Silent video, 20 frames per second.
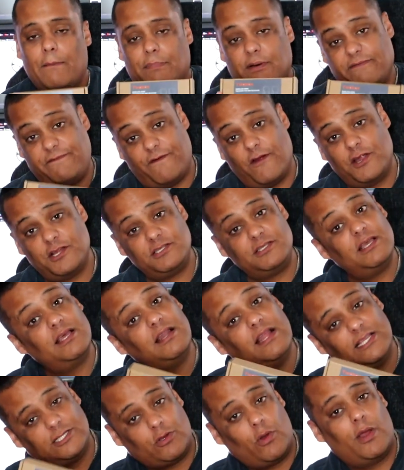But first,
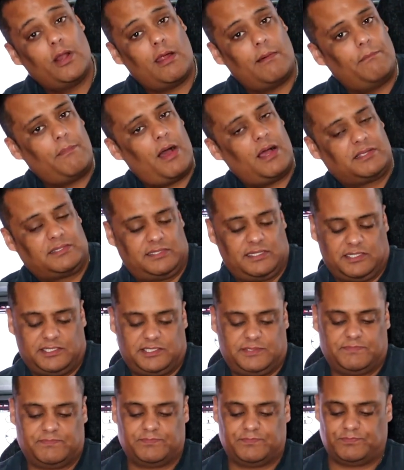let's go and unbox
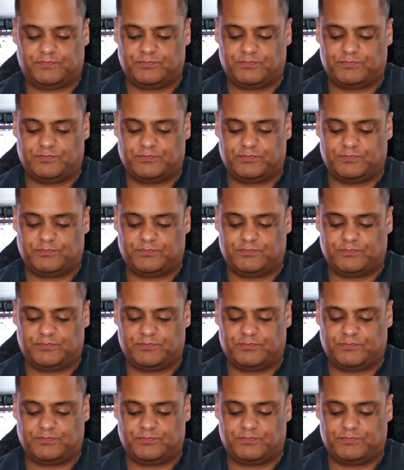this.